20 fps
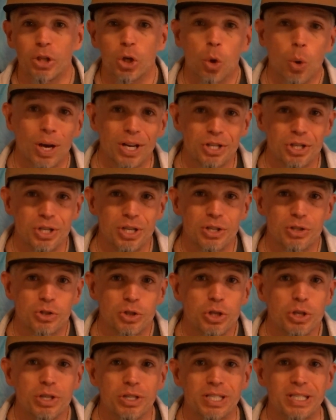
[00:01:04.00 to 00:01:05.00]
the question is,
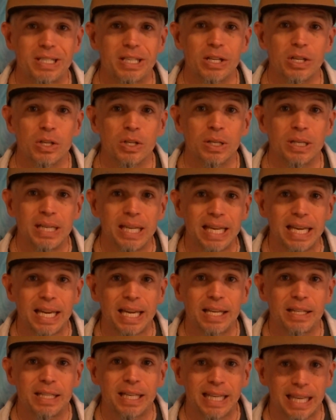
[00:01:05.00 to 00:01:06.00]
do you still
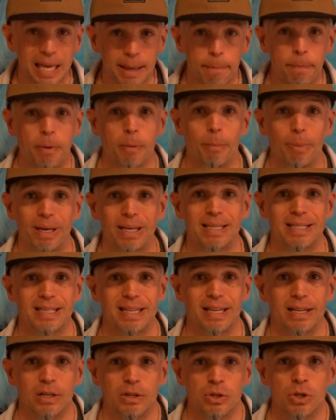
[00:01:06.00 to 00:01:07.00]
need to keep your big
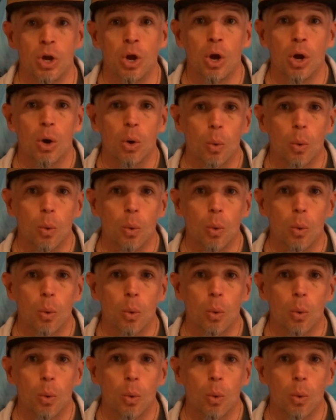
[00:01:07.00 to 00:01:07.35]
sails?